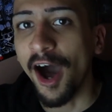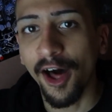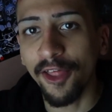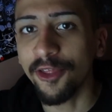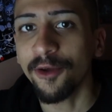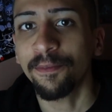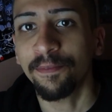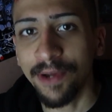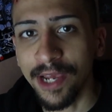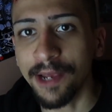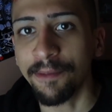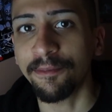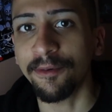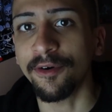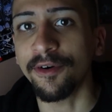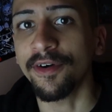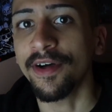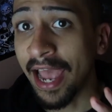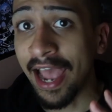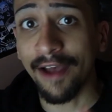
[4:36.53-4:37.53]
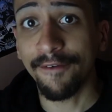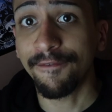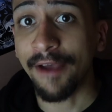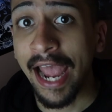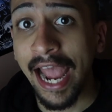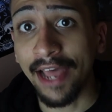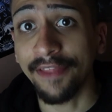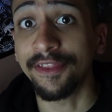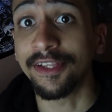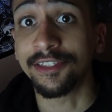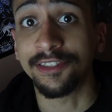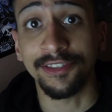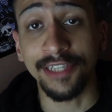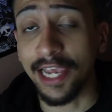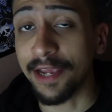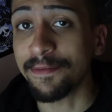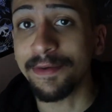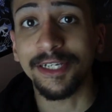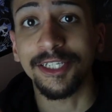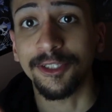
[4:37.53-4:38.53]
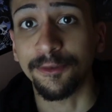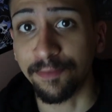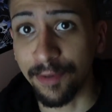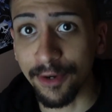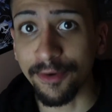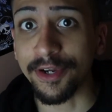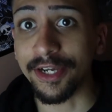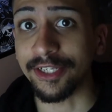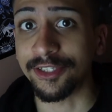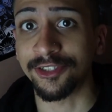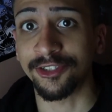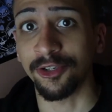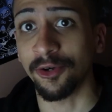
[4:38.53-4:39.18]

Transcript: other people have had the same experience.